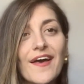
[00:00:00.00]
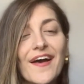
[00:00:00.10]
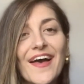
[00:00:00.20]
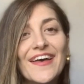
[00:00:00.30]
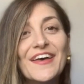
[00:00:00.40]

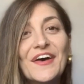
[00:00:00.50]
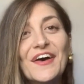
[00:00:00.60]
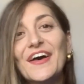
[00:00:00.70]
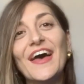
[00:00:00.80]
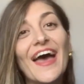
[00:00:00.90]

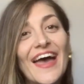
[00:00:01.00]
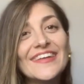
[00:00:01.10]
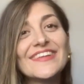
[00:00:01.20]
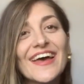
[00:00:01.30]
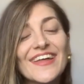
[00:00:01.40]

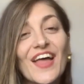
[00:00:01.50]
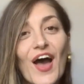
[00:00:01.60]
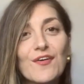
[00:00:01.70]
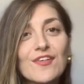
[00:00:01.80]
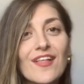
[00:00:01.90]
And then
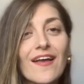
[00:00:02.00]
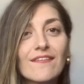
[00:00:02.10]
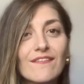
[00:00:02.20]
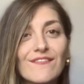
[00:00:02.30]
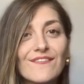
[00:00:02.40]
I was
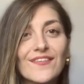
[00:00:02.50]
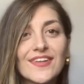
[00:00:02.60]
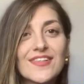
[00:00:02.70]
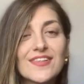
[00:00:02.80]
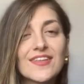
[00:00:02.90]
like,
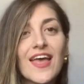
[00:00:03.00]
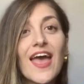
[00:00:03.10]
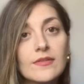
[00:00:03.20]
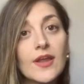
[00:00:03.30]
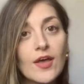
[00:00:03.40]
what is it?
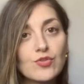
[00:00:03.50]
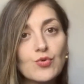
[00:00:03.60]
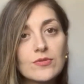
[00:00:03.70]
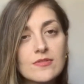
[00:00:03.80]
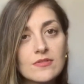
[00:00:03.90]
Then I
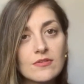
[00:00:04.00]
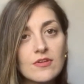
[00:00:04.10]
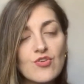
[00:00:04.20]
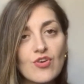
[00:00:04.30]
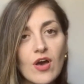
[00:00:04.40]
took the
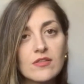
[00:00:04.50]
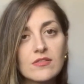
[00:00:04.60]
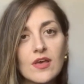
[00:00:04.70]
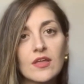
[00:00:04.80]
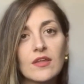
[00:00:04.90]

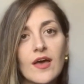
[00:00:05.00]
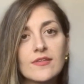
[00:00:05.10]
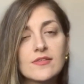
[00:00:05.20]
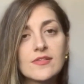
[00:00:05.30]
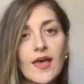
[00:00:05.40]
screenshots and I
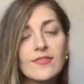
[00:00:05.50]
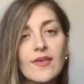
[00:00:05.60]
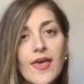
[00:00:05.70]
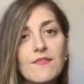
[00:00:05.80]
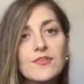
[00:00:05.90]
sent
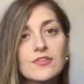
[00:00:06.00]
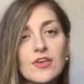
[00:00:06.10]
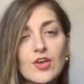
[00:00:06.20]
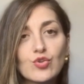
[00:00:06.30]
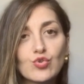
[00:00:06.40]

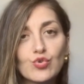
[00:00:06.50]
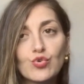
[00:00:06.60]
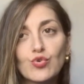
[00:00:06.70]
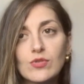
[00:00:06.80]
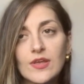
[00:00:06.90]
everything
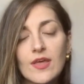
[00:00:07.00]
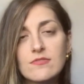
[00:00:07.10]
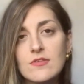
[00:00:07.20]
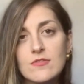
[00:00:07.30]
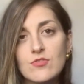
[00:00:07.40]
to
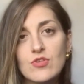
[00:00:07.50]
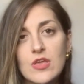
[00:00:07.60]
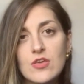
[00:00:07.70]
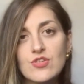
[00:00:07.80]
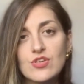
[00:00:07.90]
tenants
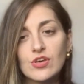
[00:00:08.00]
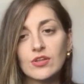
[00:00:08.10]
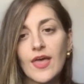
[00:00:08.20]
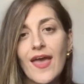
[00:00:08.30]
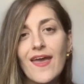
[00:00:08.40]

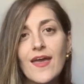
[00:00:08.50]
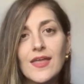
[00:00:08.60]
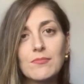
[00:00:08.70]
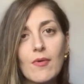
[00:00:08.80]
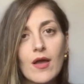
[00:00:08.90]
association
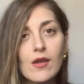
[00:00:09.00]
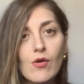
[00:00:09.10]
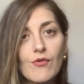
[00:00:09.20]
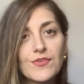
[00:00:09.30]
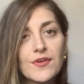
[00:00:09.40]
and my
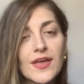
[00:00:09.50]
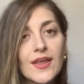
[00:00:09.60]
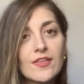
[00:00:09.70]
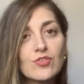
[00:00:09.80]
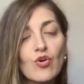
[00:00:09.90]
lawyer,
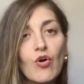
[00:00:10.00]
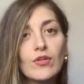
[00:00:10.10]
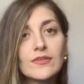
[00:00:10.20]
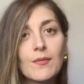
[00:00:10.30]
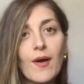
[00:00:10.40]
and I
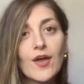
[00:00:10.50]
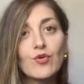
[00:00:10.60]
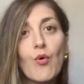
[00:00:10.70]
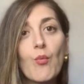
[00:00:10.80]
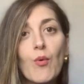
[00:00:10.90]
told them I
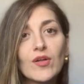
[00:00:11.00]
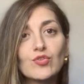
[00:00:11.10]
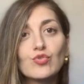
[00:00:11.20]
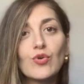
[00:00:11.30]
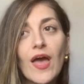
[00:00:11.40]
don't
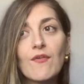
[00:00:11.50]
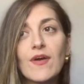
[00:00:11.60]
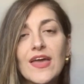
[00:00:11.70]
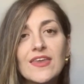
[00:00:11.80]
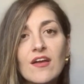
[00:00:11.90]
want to have
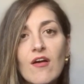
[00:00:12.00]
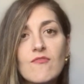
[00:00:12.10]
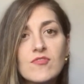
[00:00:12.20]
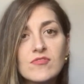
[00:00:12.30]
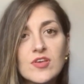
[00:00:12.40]
any
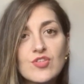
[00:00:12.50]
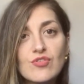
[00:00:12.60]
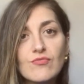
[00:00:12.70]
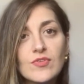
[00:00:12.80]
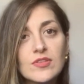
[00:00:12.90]

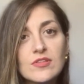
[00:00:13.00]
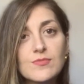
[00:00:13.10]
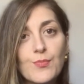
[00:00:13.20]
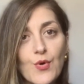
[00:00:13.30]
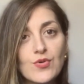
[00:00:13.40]
conversation with
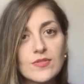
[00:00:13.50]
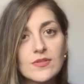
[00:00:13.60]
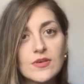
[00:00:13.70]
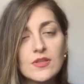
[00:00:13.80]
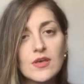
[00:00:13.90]
this
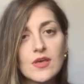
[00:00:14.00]
person,